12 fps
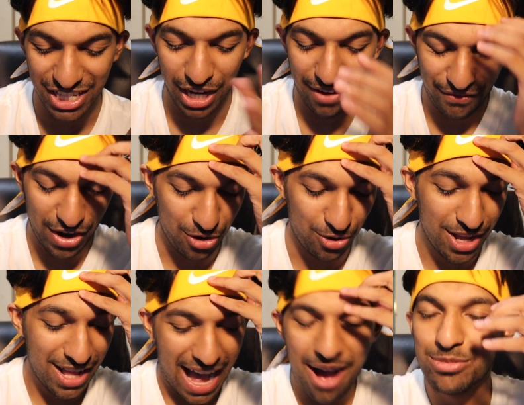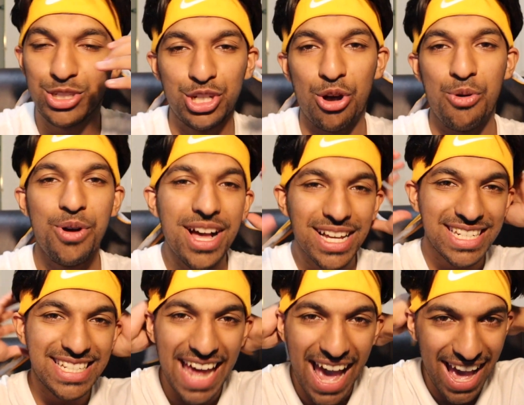Jay Pharoah. I'm so
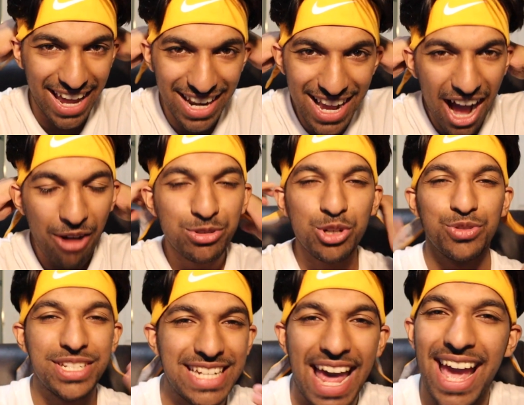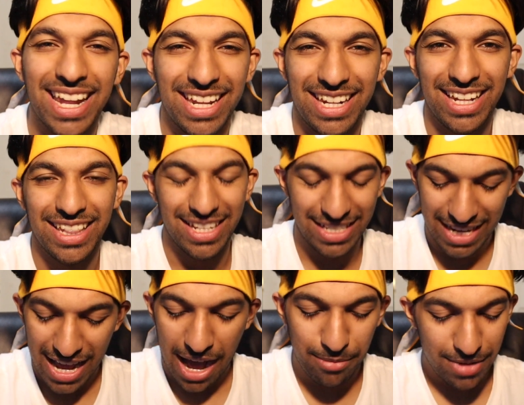sad. I'm so sad he did this.
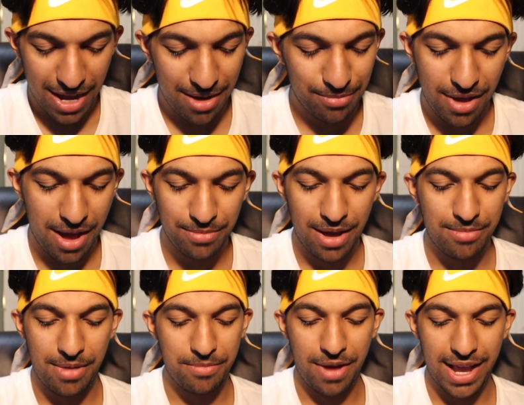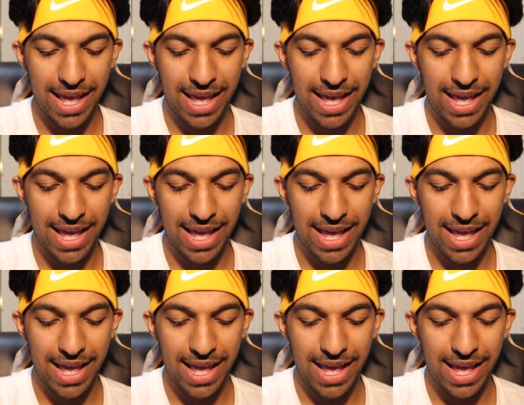I'm, I'm, I'm, I'm, I'm I